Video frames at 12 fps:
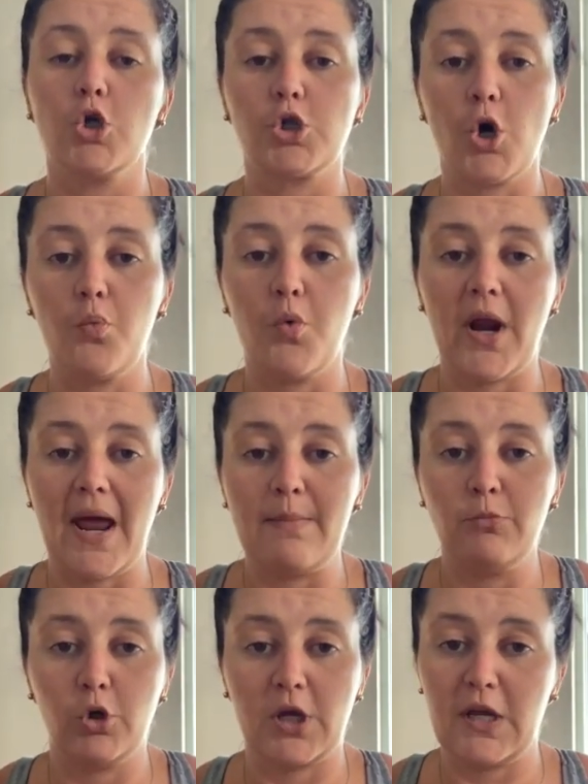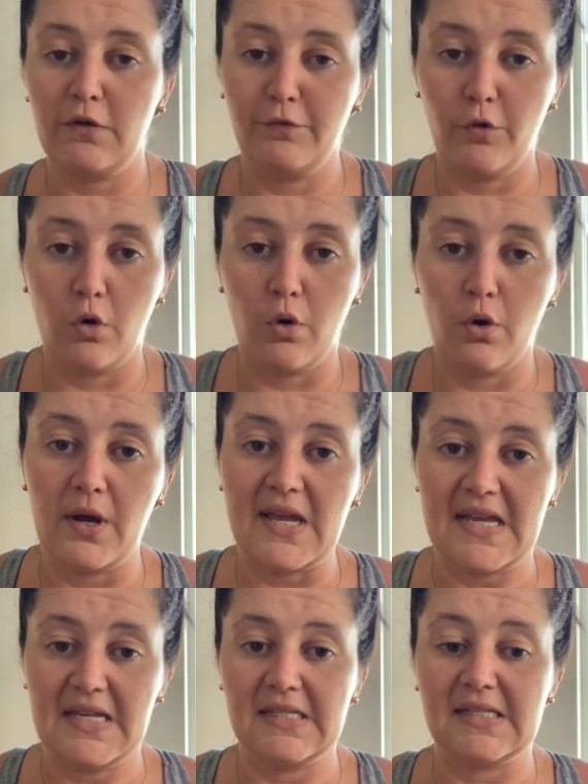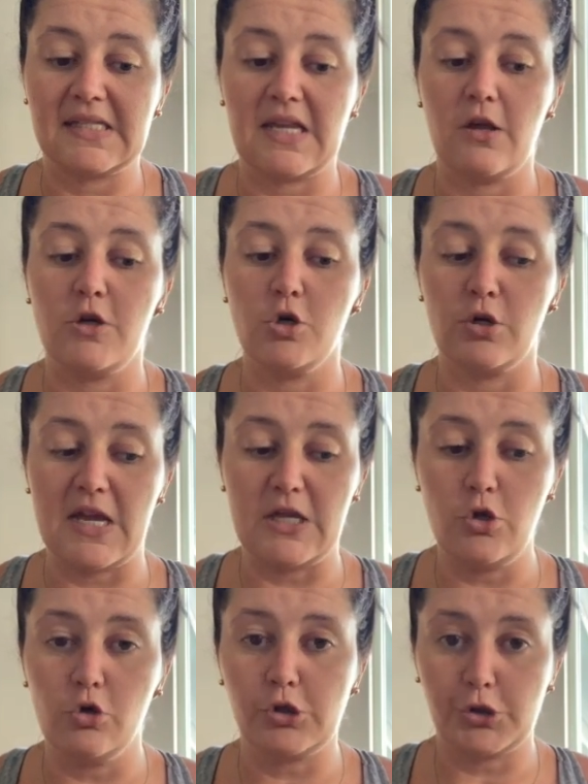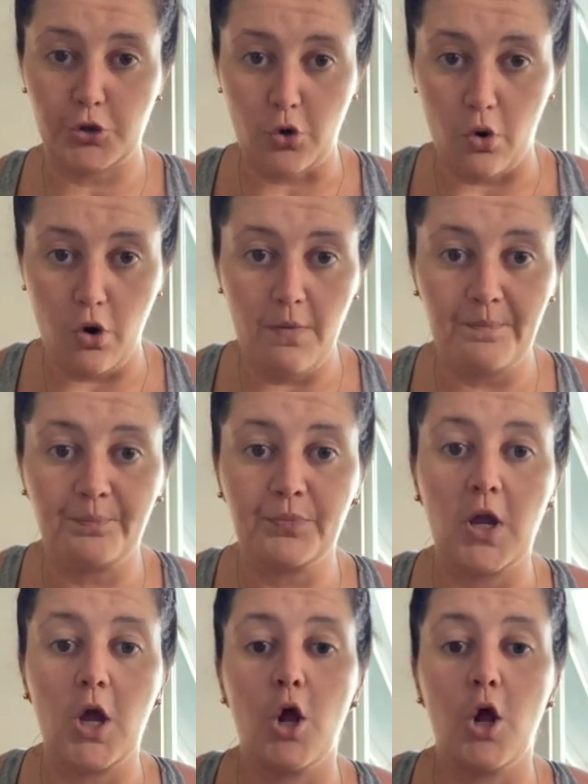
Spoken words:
So what I'm looking for is in your score,